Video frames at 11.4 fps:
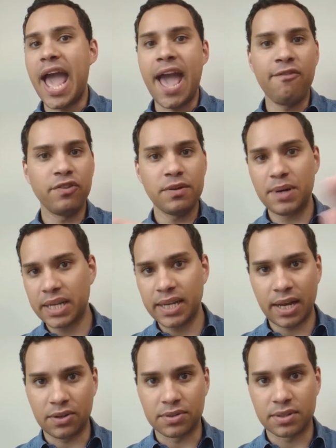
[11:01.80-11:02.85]

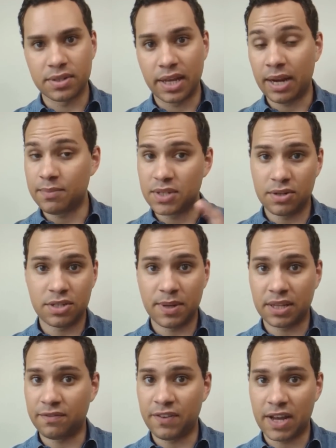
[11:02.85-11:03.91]
Everybody else, and I'm serious
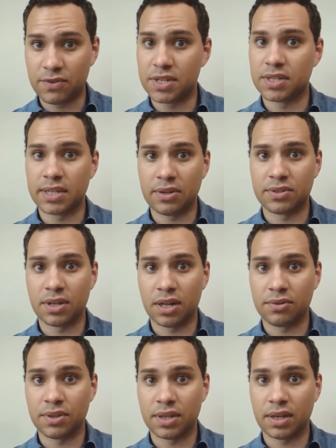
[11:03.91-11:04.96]
about that five or six thousand
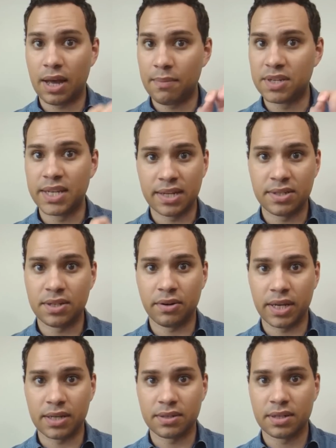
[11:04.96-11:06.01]
dollar thing. I'm dead
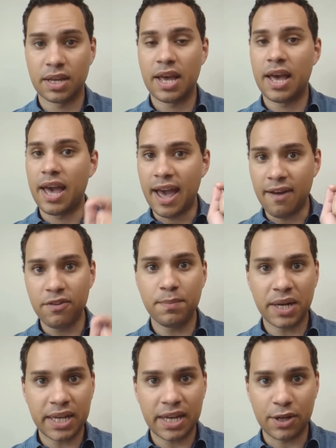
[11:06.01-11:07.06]
serious.
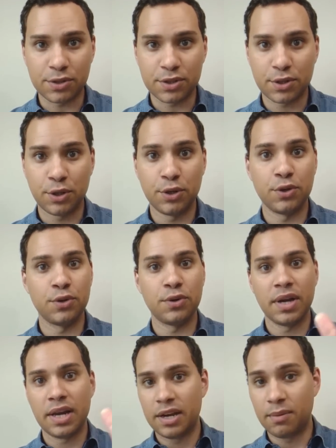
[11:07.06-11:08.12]
Everybody else
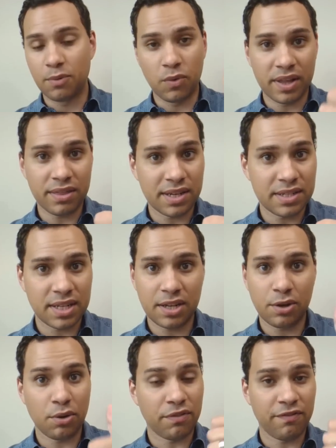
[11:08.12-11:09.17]
who number one thinks they
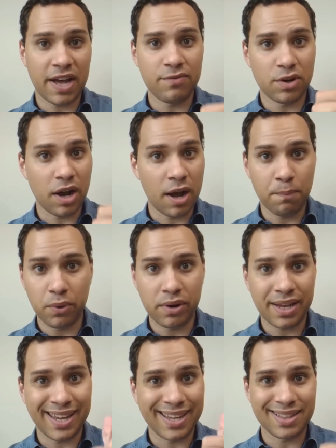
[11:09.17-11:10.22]
can go to Fiverr or
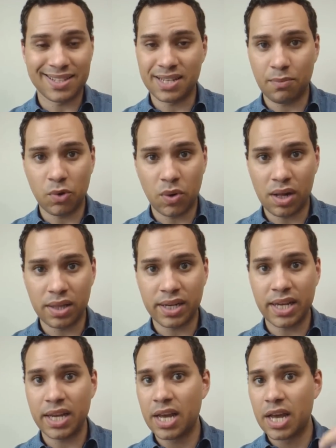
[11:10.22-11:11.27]
Upwork and get the same
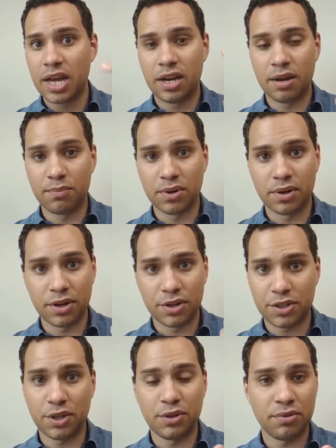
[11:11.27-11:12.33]
quality.
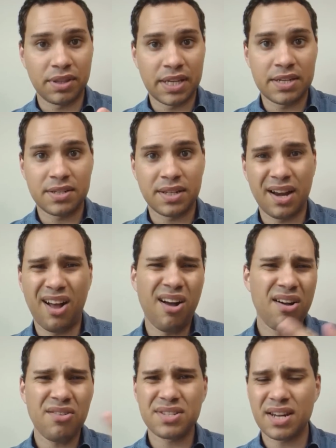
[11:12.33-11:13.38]
Number two thinks that
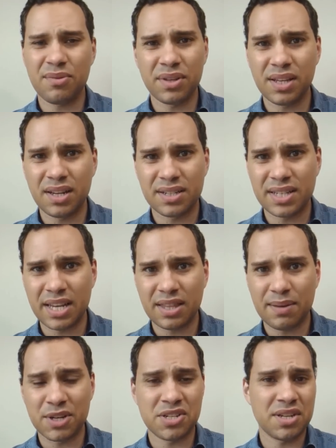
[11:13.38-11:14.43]
oh, it's not really going to take
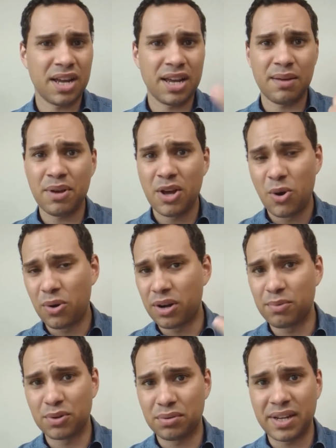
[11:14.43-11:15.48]
that much time. Or
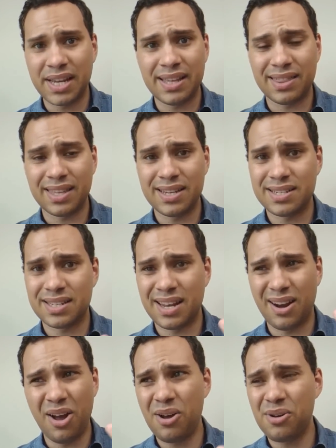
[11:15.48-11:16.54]
number three thinks
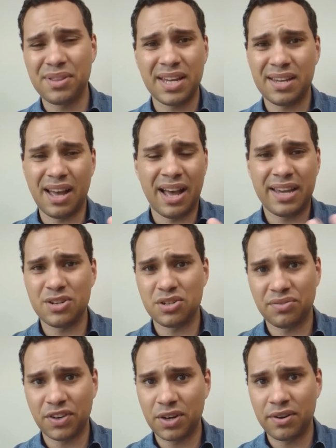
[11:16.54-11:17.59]
that oh, they I can
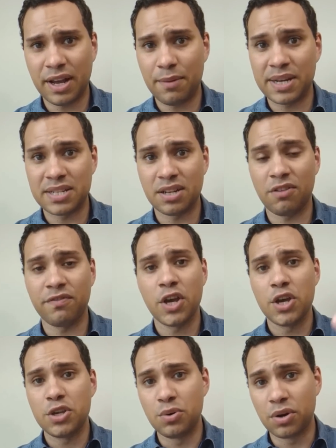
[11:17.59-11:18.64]
just figure it out
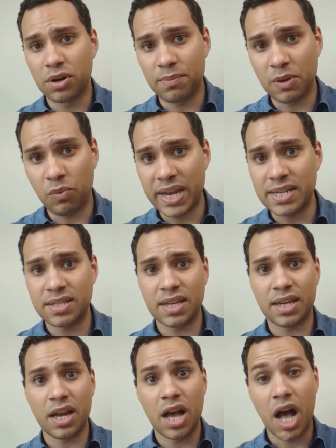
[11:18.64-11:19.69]
myself. You are going to be
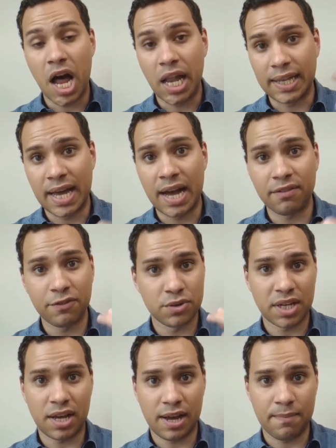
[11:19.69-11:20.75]
wasting a lot of your
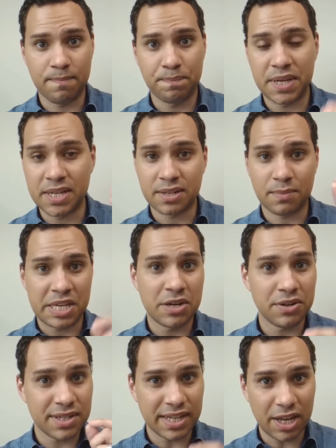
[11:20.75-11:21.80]
time because I'm
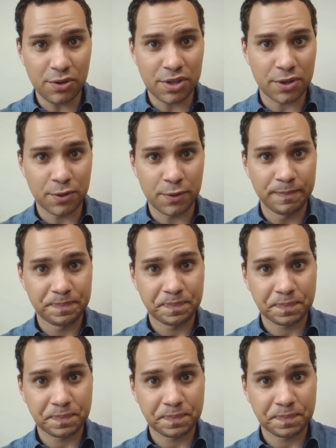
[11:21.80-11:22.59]
here to tell you.